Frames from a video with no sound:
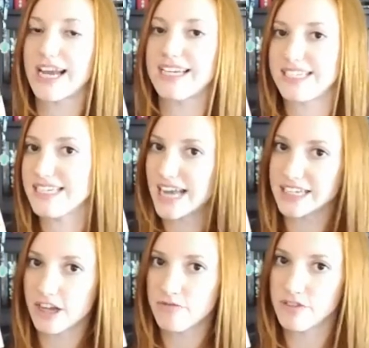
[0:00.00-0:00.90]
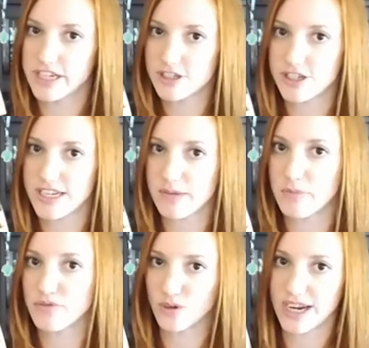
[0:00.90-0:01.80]
I didn't end up finishing it
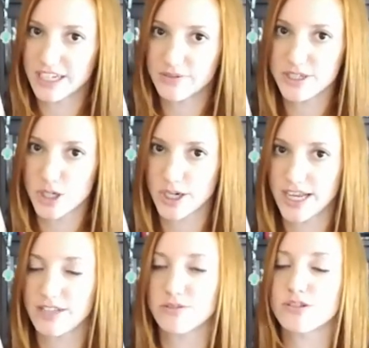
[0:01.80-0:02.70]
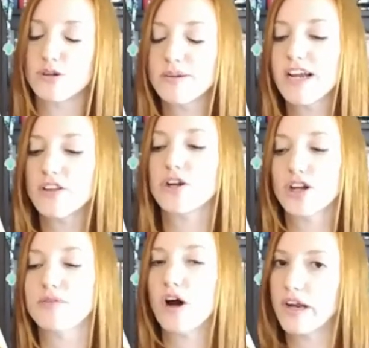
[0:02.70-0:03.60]
before I had to return it, and there were so many other
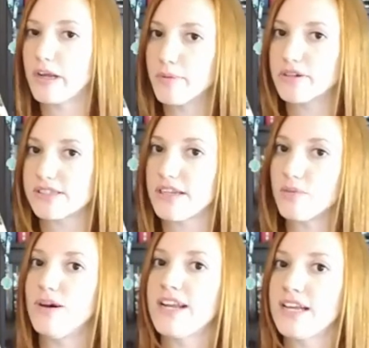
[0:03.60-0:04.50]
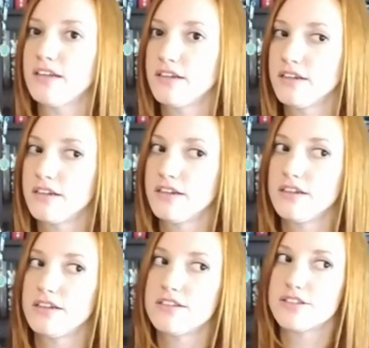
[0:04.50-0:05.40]
good audiobooks that I wanted,
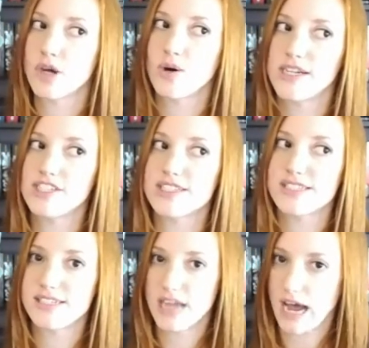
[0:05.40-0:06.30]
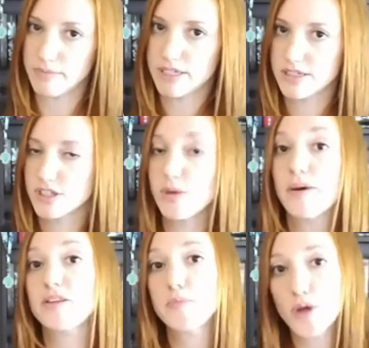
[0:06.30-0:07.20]
so I just stopped. So I
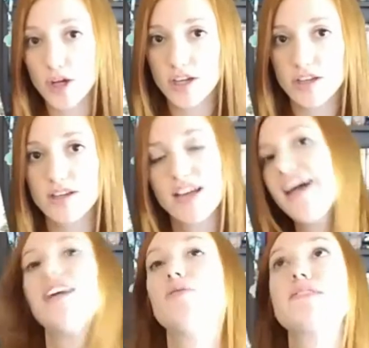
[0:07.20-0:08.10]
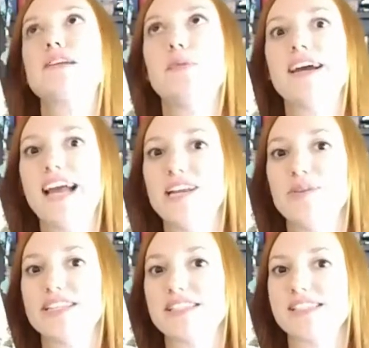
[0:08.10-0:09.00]
bought the book. I knew I was going to buy it
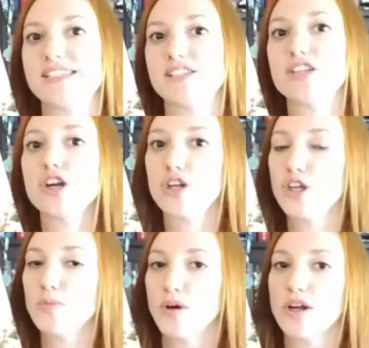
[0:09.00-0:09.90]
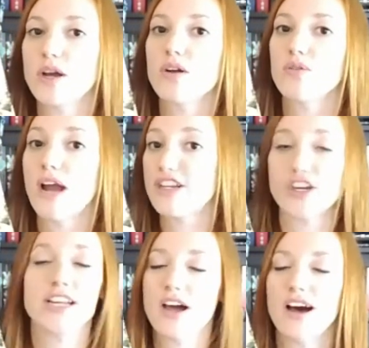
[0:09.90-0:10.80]
anyways because it's such a cute book.
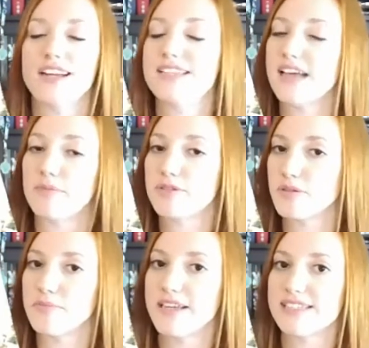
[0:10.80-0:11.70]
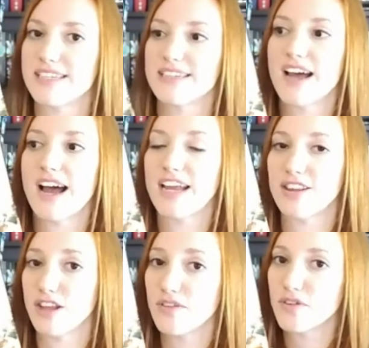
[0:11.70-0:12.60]
Jeanne is absolutely amazing. I
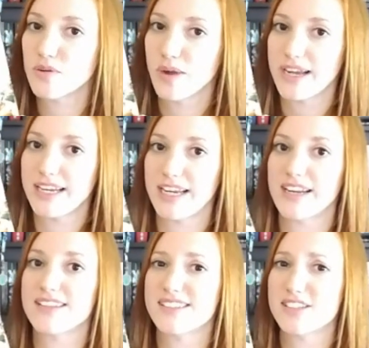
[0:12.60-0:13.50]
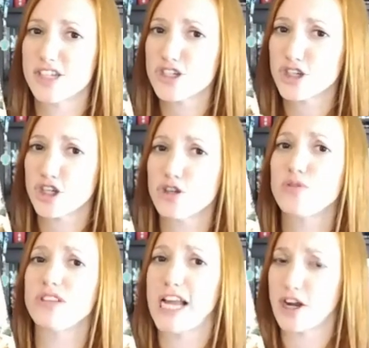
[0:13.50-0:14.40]
love her writing. This is such a
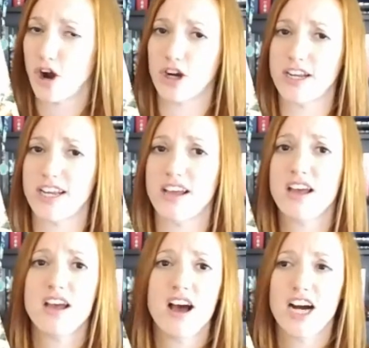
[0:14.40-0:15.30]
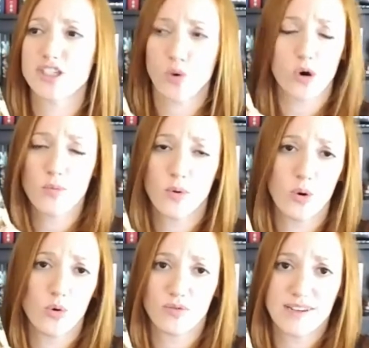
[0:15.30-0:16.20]
cute, lighthearted,
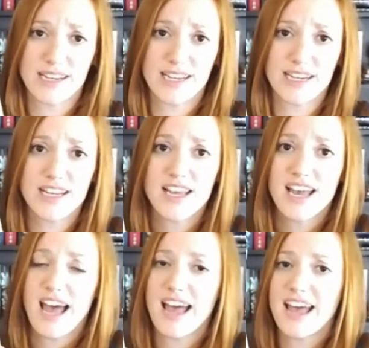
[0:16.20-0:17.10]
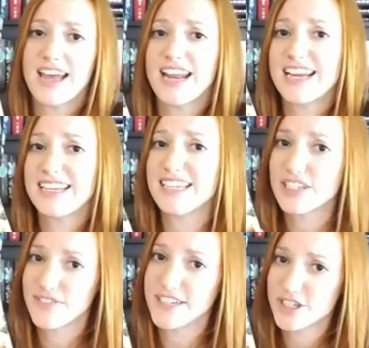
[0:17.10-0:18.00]
adorable read, and I need
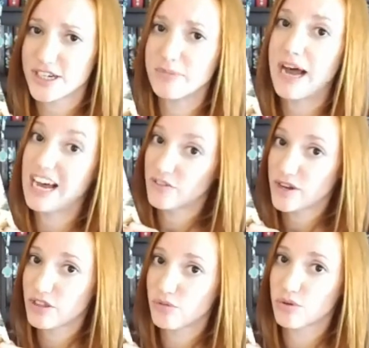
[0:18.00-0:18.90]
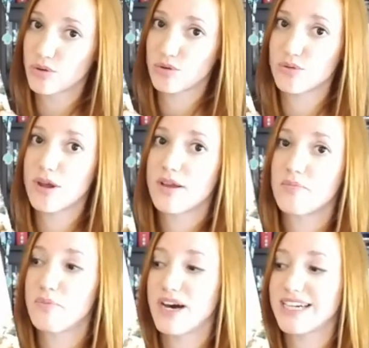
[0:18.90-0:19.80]
to finish it. I'm halfway through,
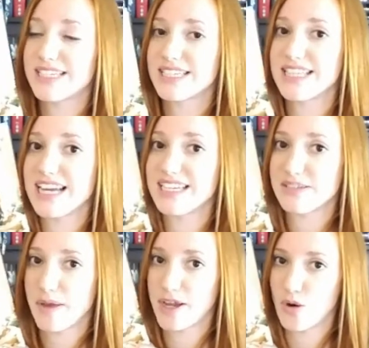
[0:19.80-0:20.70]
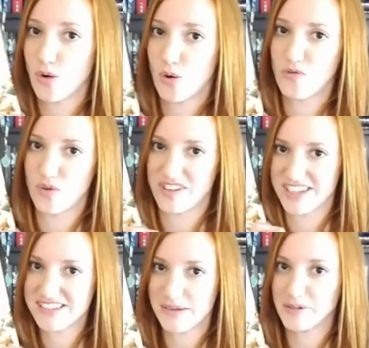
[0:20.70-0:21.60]
but that is my goal for
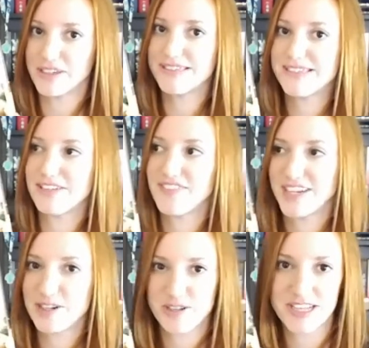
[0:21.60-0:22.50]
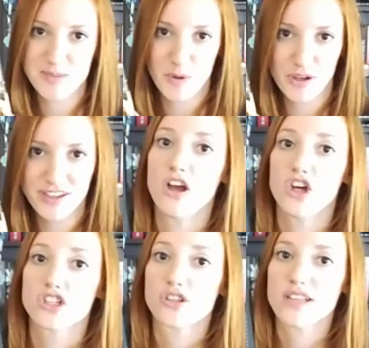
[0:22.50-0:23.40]
this summer, is to finish this book.
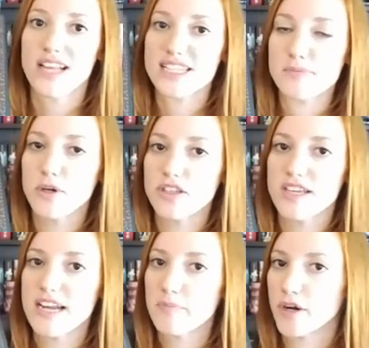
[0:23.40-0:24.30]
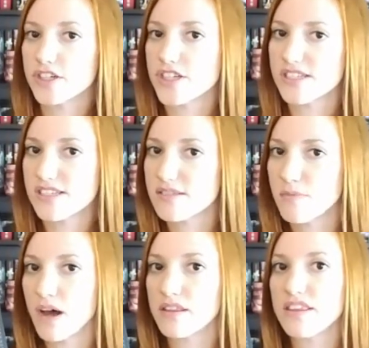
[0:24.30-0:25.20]
So the last book that I purchased this
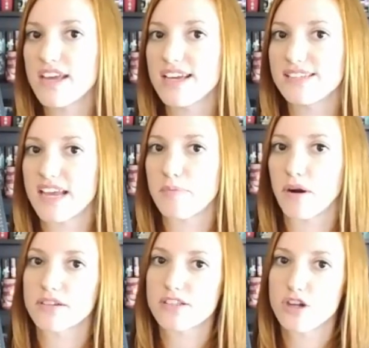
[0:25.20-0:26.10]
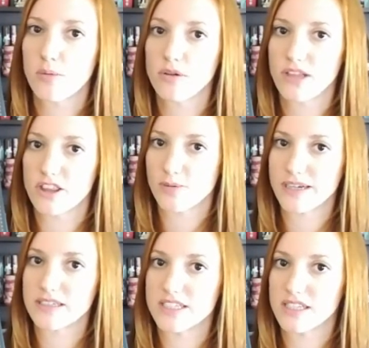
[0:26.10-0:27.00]
month is a Barnes & Noble
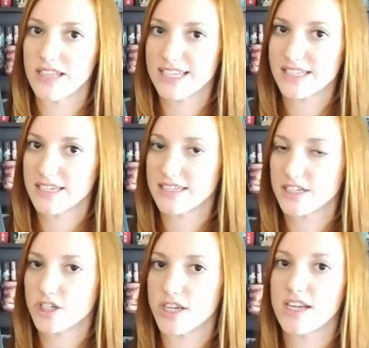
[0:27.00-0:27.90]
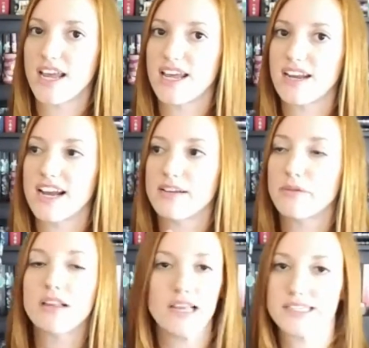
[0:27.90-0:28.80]
leatherbound classic edition, and I am
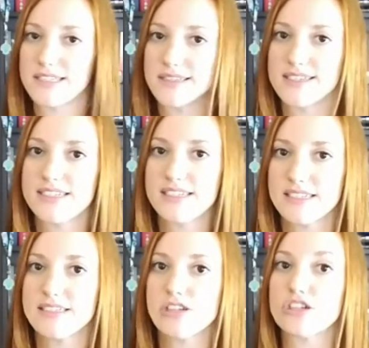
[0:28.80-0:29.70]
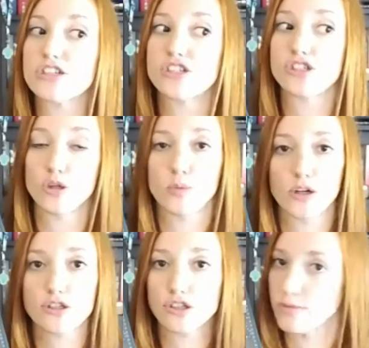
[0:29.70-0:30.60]
collecting these because these are
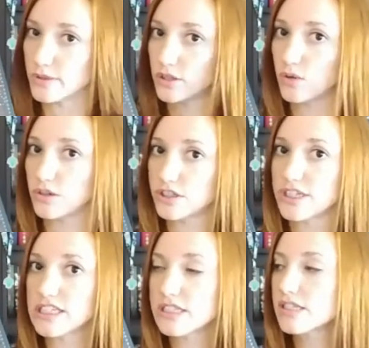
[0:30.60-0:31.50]
super, super gorgeous.